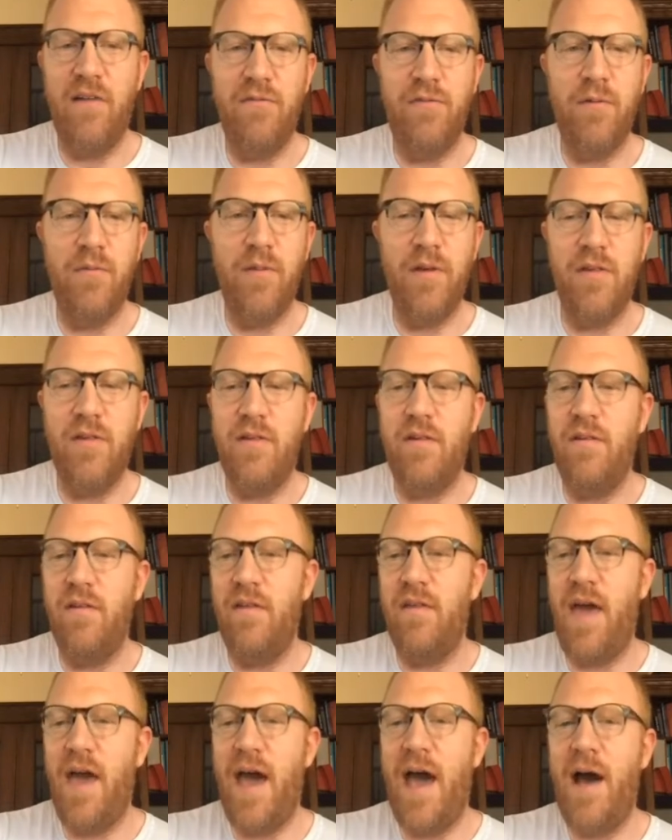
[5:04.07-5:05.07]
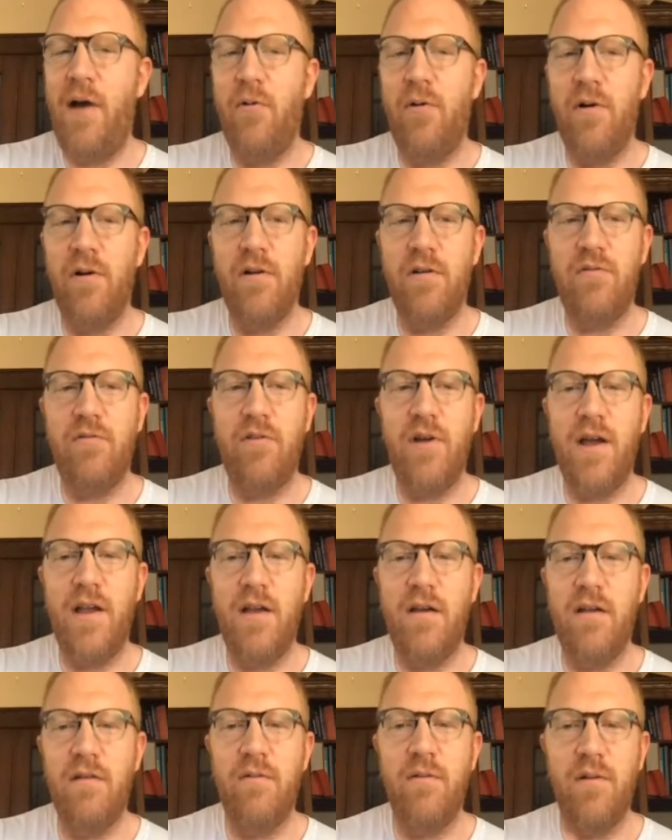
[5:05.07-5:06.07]
from this hour, try
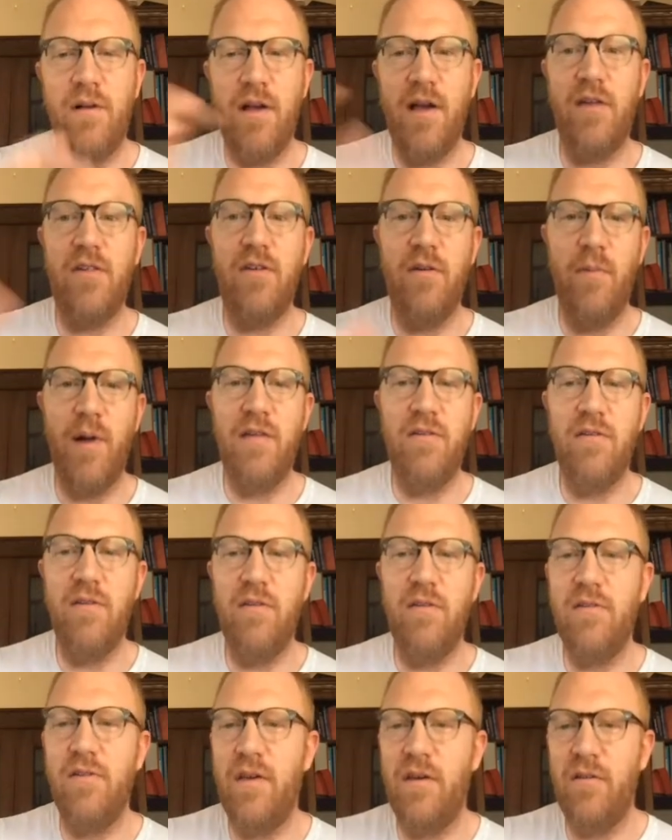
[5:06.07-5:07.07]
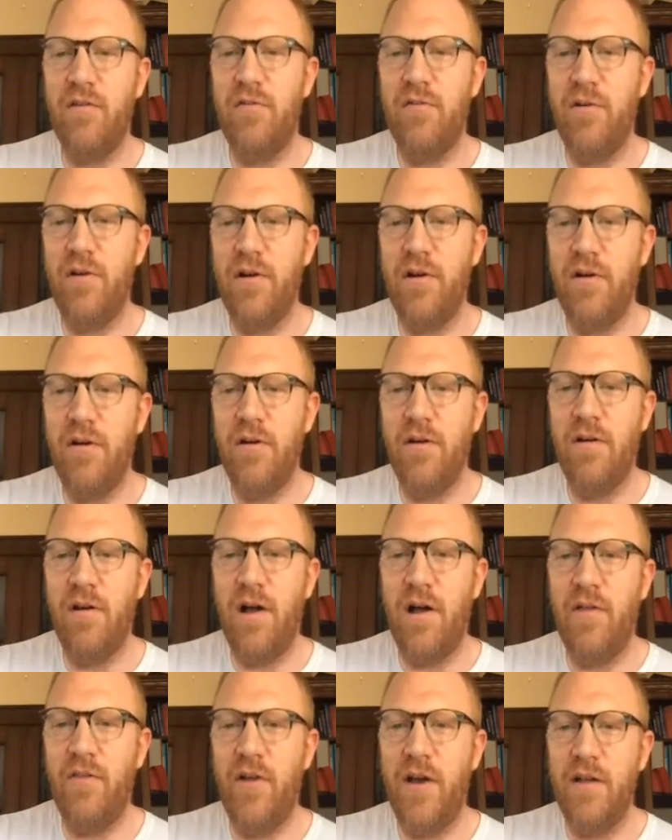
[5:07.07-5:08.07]
to customize those things for your
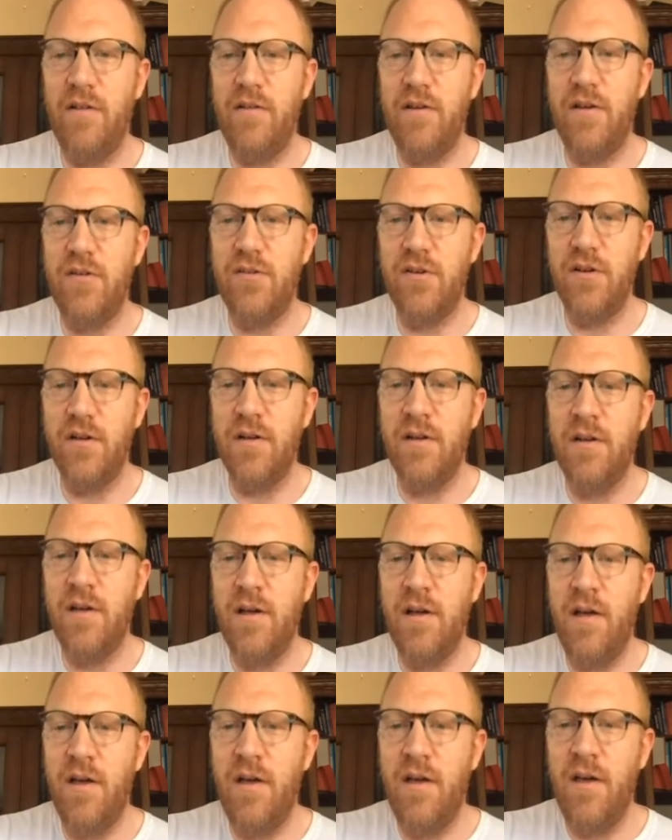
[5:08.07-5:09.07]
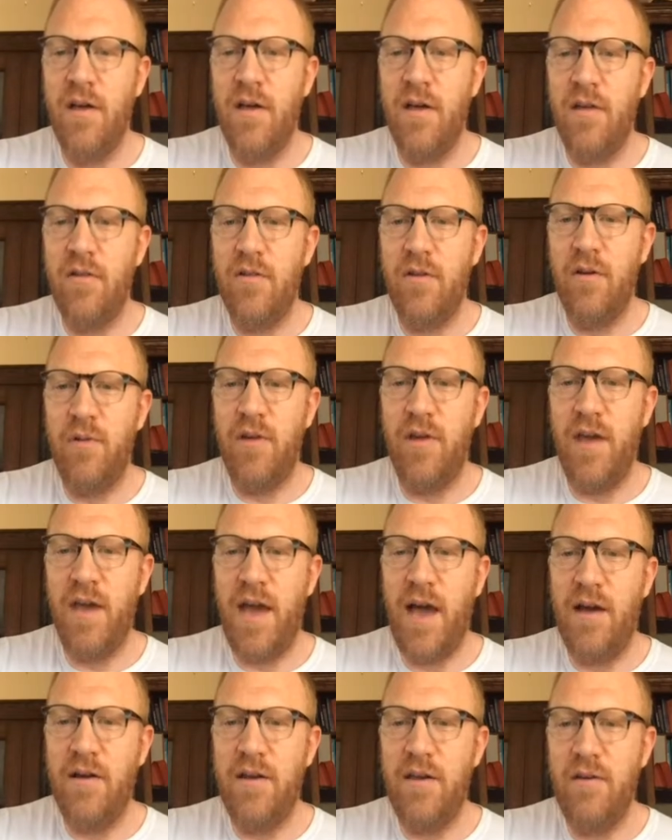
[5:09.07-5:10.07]
online teaching. So I'm seeing
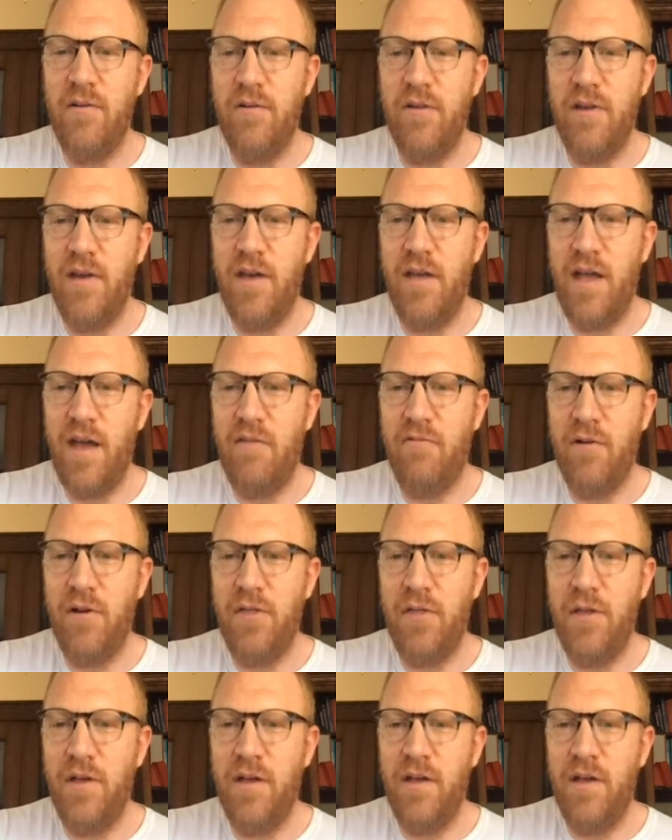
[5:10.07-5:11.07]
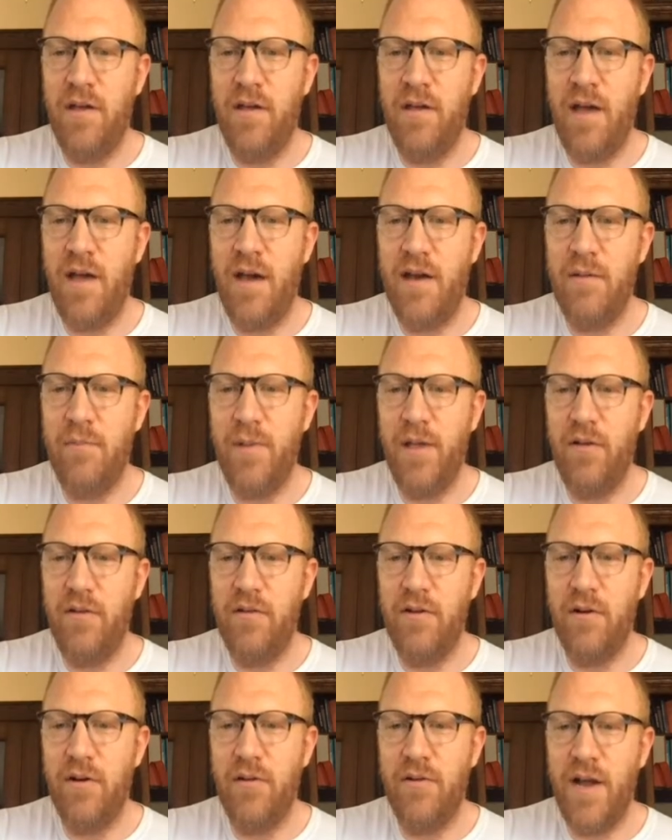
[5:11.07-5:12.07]
how to use it, everything, how to build
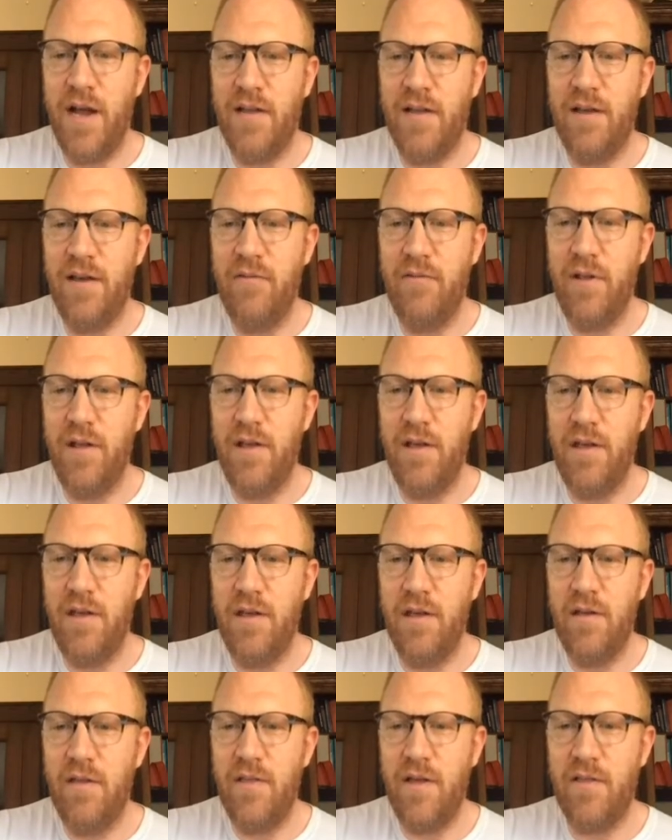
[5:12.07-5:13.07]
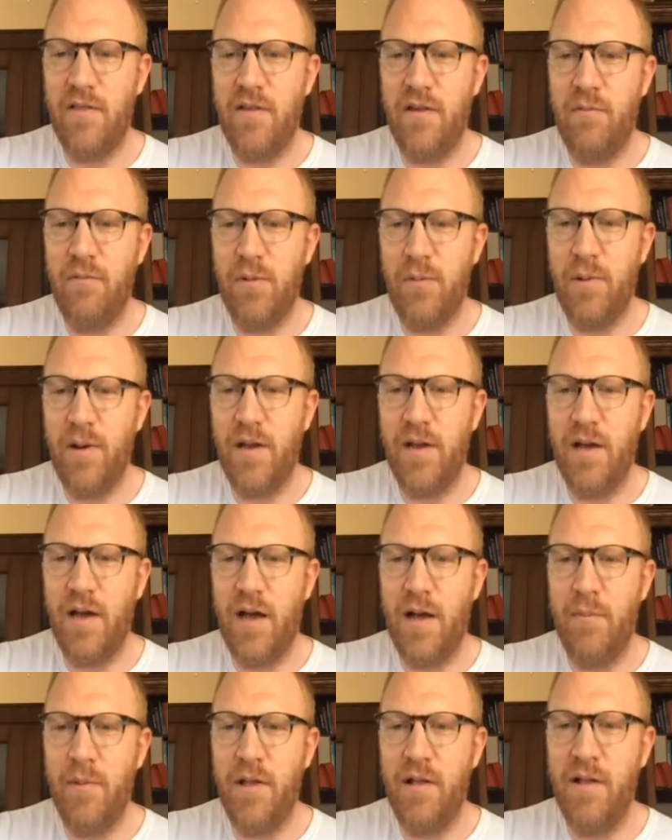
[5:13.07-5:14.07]
your own activity. That seems pretty
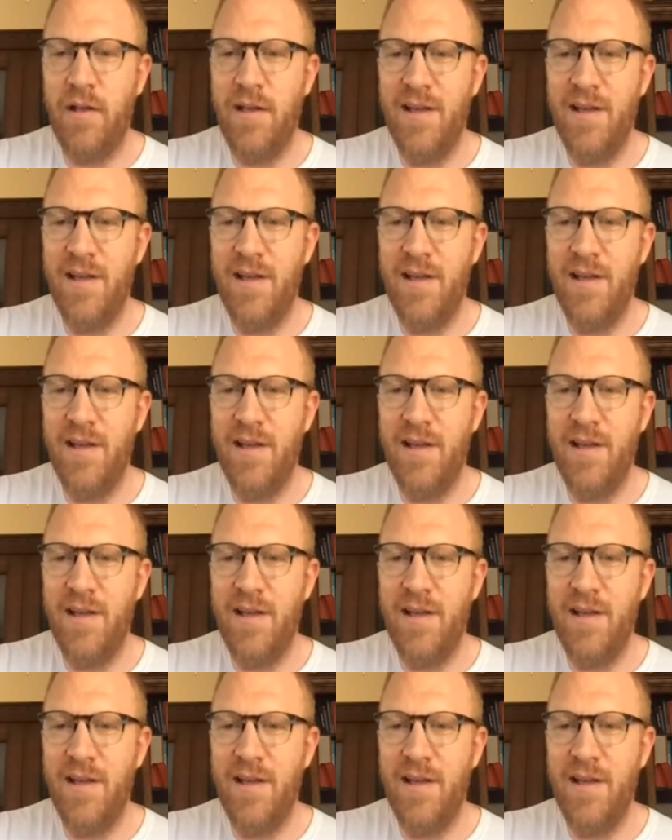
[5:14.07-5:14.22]
common.